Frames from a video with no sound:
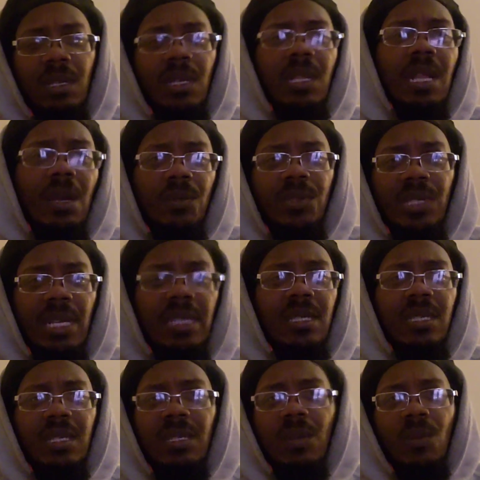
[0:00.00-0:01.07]
clout
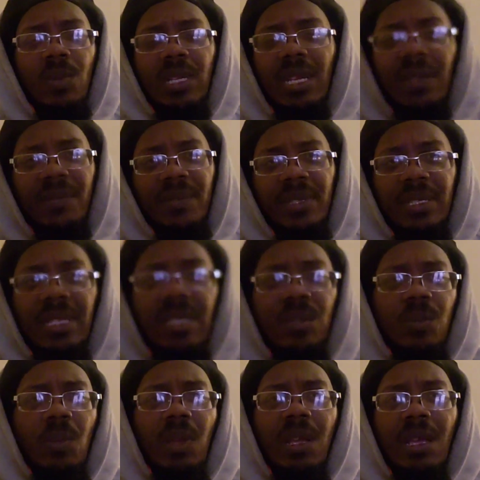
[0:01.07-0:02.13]
chasing or whatever, and
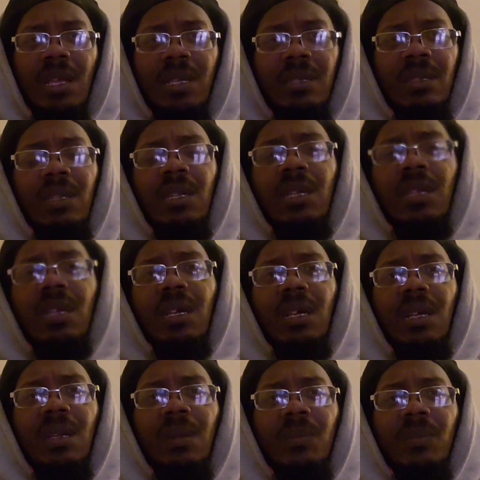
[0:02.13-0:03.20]
that's why
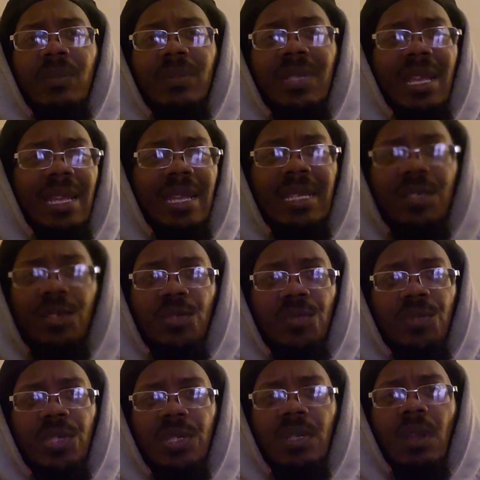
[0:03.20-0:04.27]
their
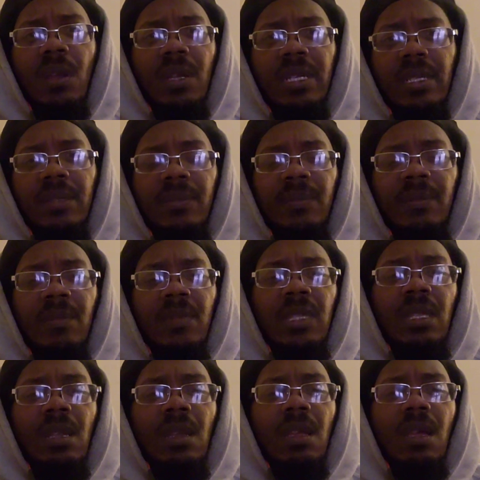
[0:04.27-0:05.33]
issue started.
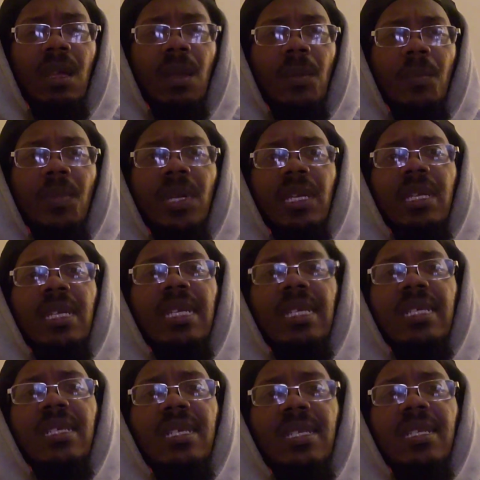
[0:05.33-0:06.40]
But
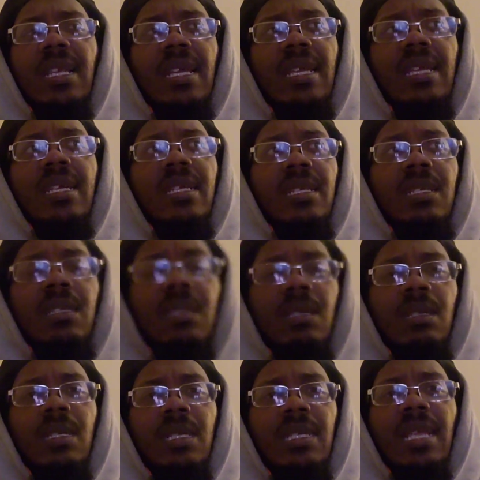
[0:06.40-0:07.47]
he says,
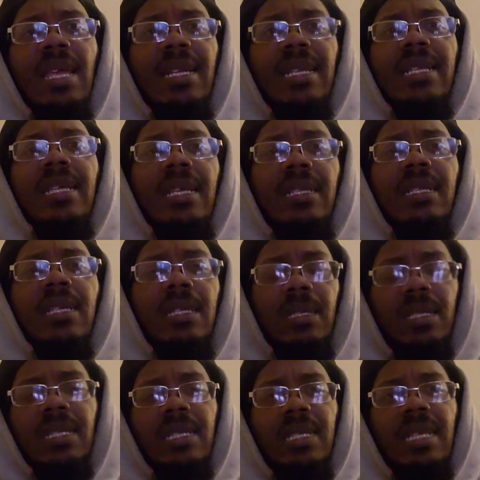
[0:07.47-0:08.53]
SANETER,
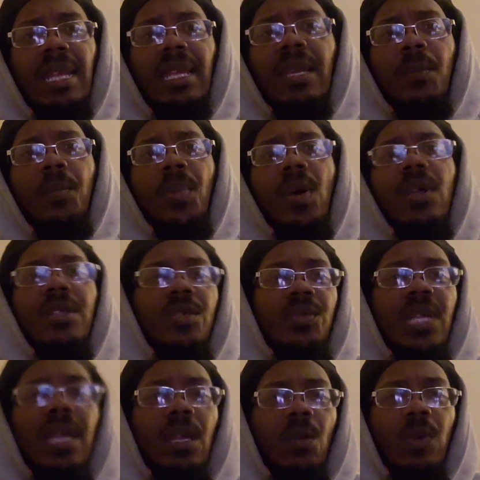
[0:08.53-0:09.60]
the second part to
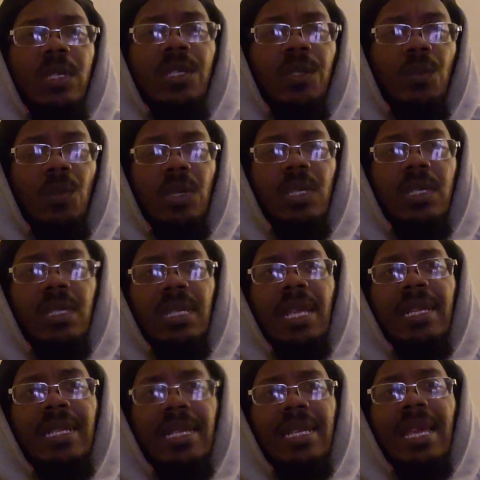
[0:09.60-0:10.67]
that question was,
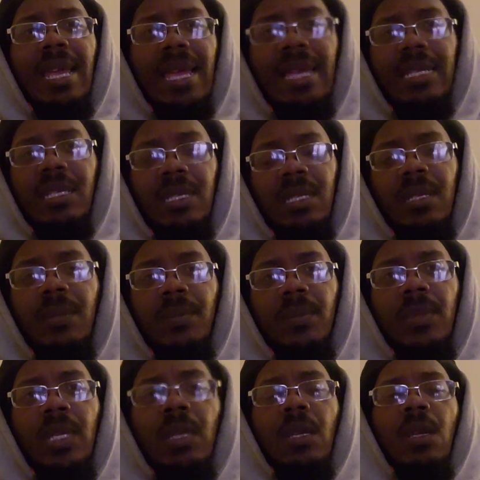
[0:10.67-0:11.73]
SANETER asked him,
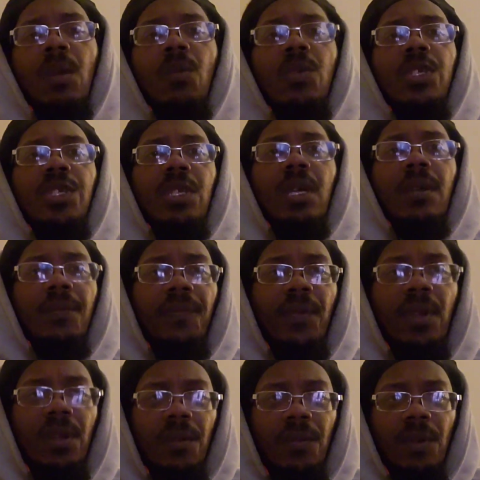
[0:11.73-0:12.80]
was young
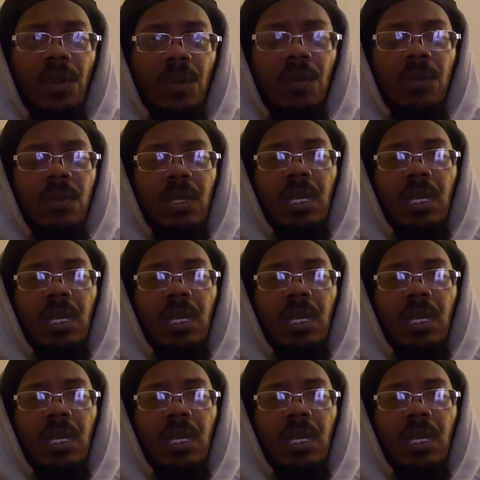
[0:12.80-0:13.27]
Pharaoh